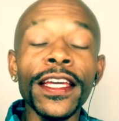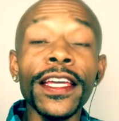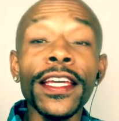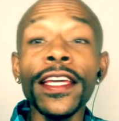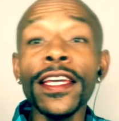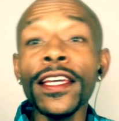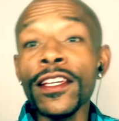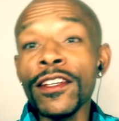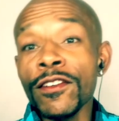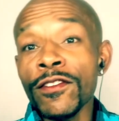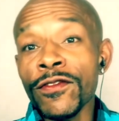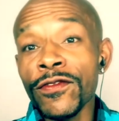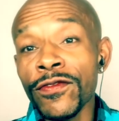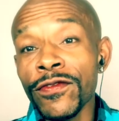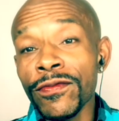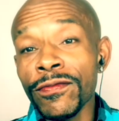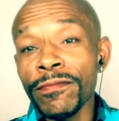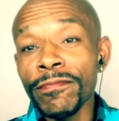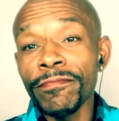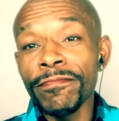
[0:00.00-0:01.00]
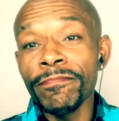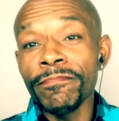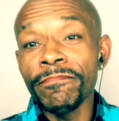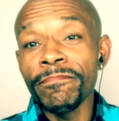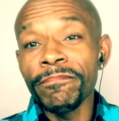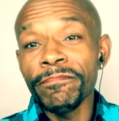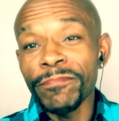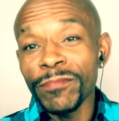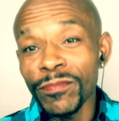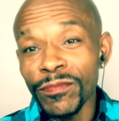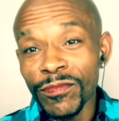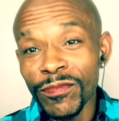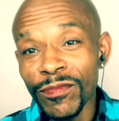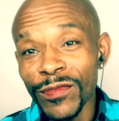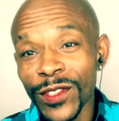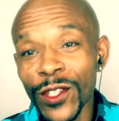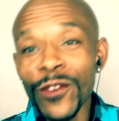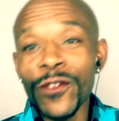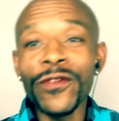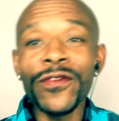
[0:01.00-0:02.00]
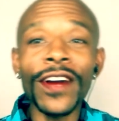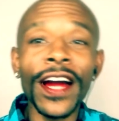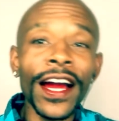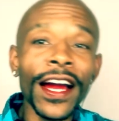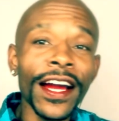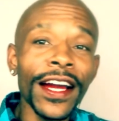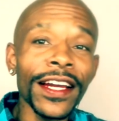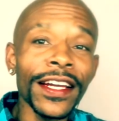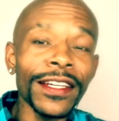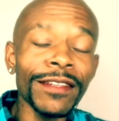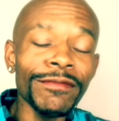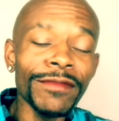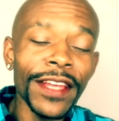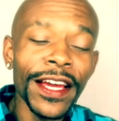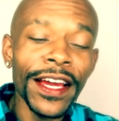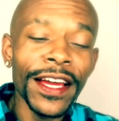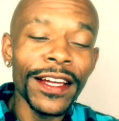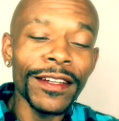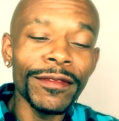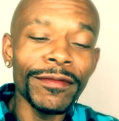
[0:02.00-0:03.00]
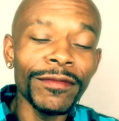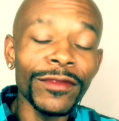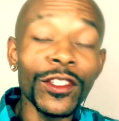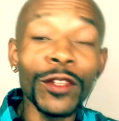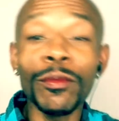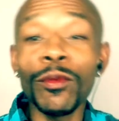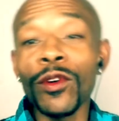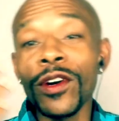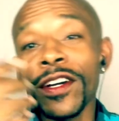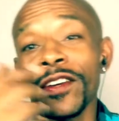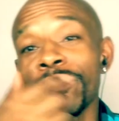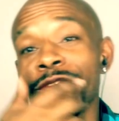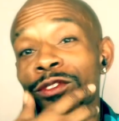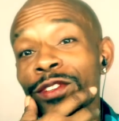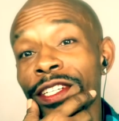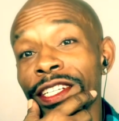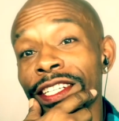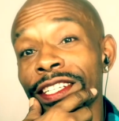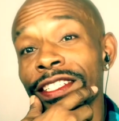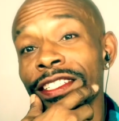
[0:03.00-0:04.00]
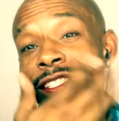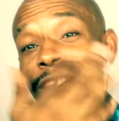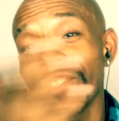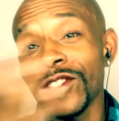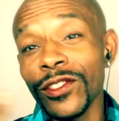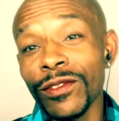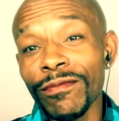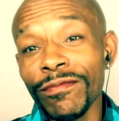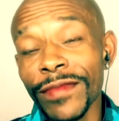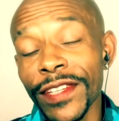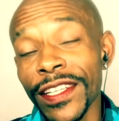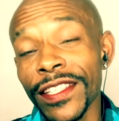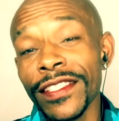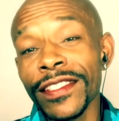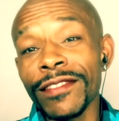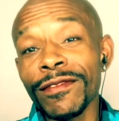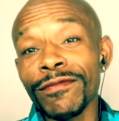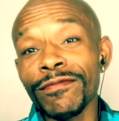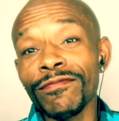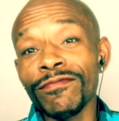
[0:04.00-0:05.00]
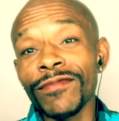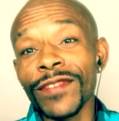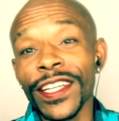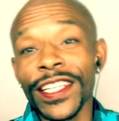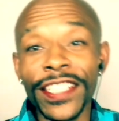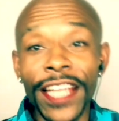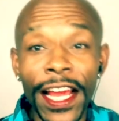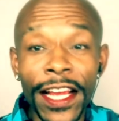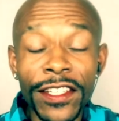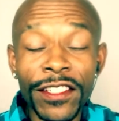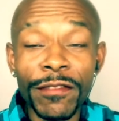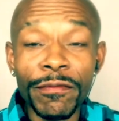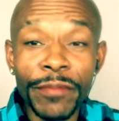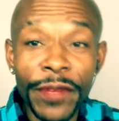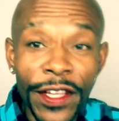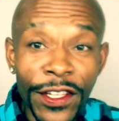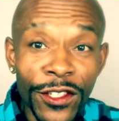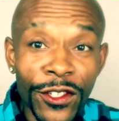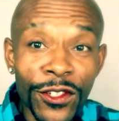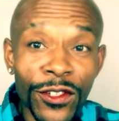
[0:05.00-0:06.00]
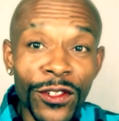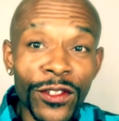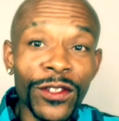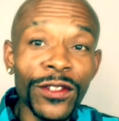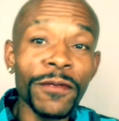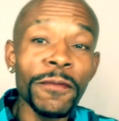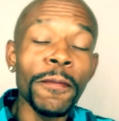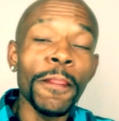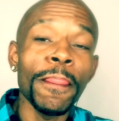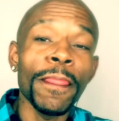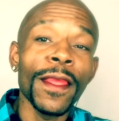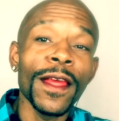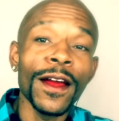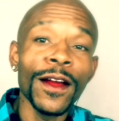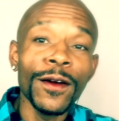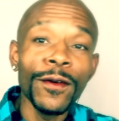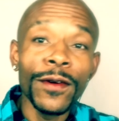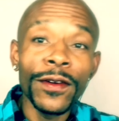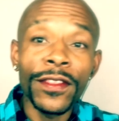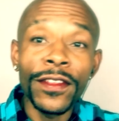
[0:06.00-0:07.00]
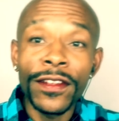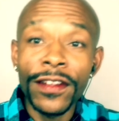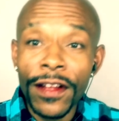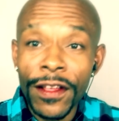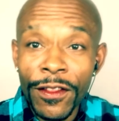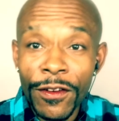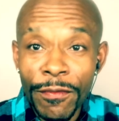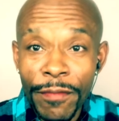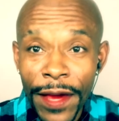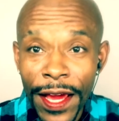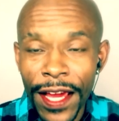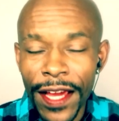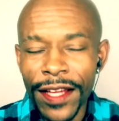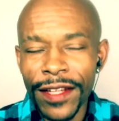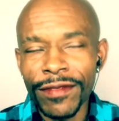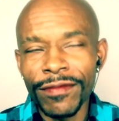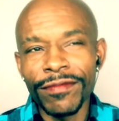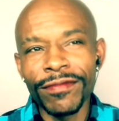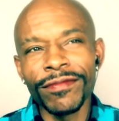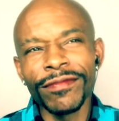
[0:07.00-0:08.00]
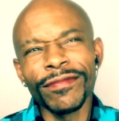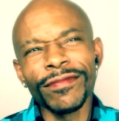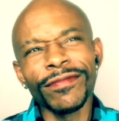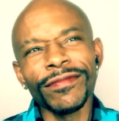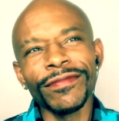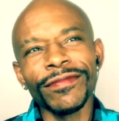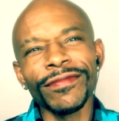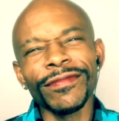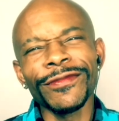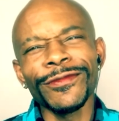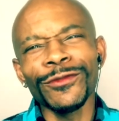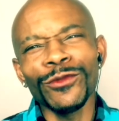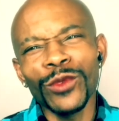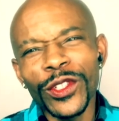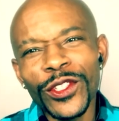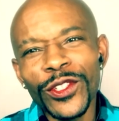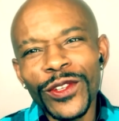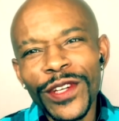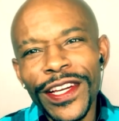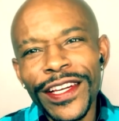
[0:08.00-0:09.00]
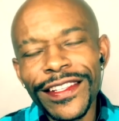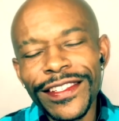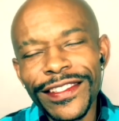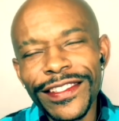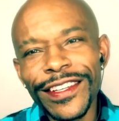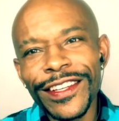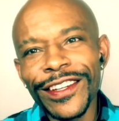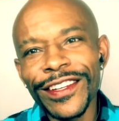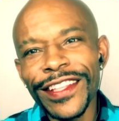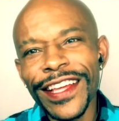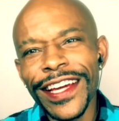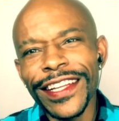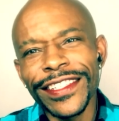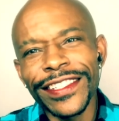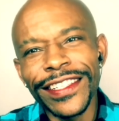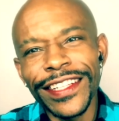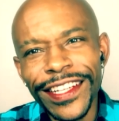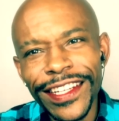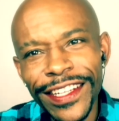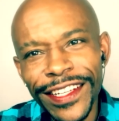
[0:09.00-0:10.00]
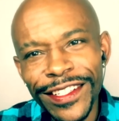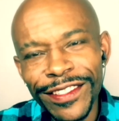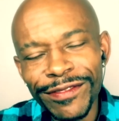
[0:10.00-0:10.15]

If you find that your boyfriend is exchanging pictures with another man, would you consider that cheating?